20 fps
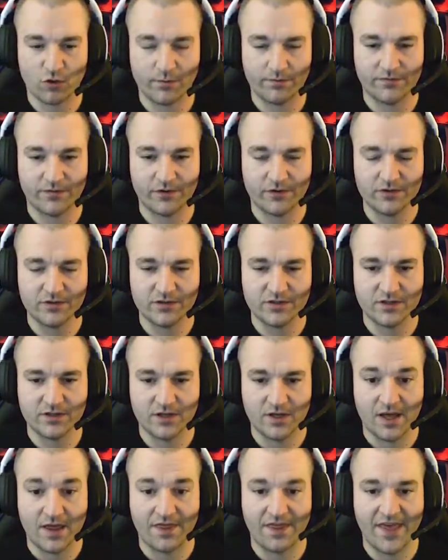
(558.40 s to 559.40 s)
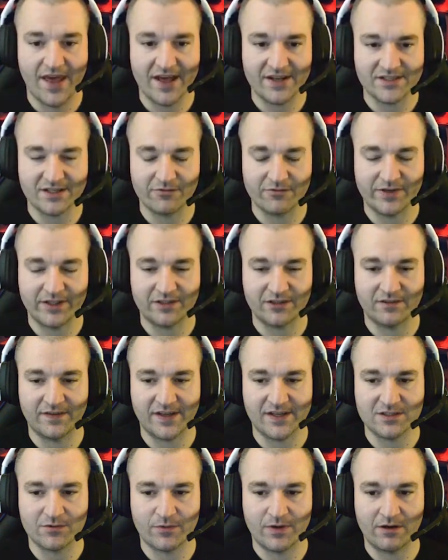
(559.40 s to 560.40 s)
first. That's it right there.
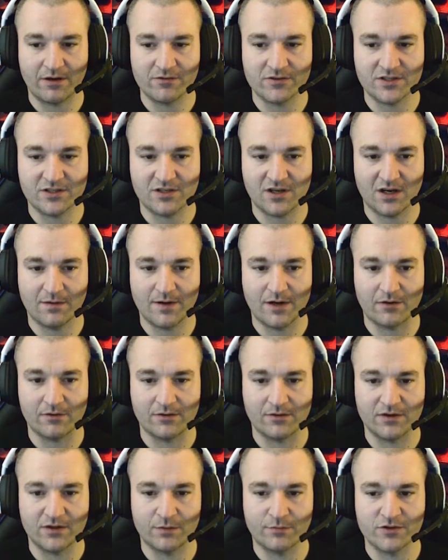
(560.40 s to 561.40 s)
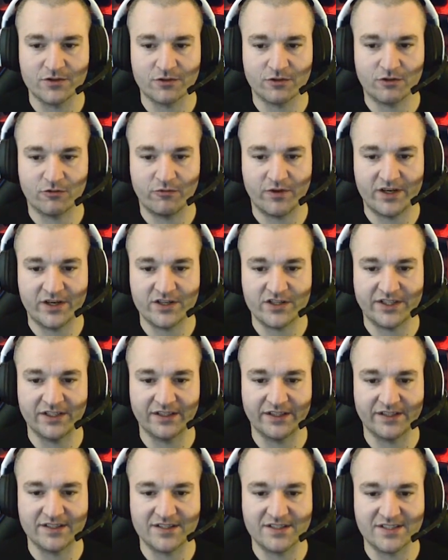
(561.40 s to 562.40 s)
That's the one I was just talking about. The Berserker Rage
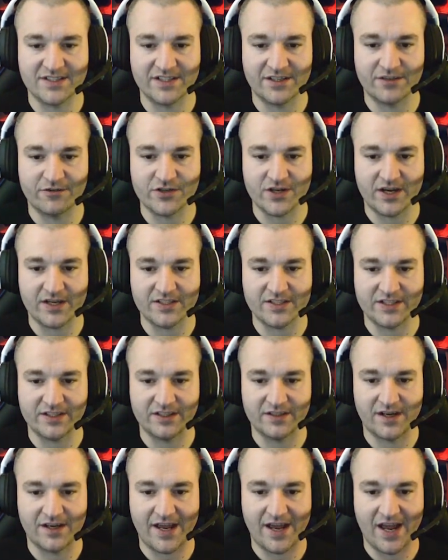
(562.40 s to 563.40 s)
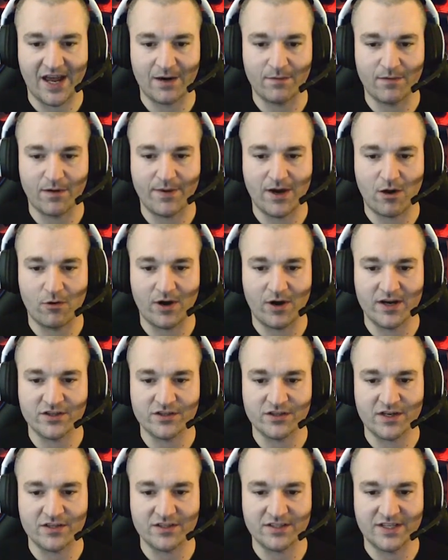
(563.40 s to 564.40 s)
healing, synergizing Anima Power.
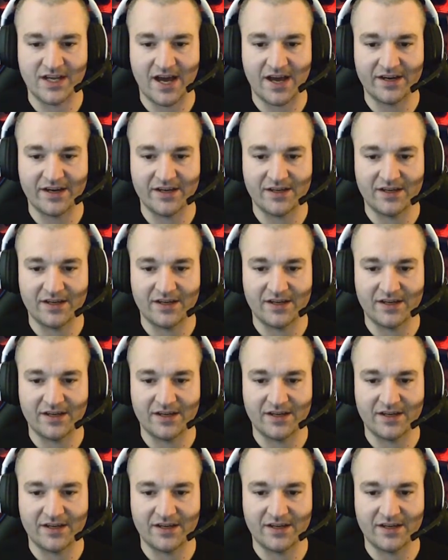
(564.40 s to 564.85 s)
I just got it.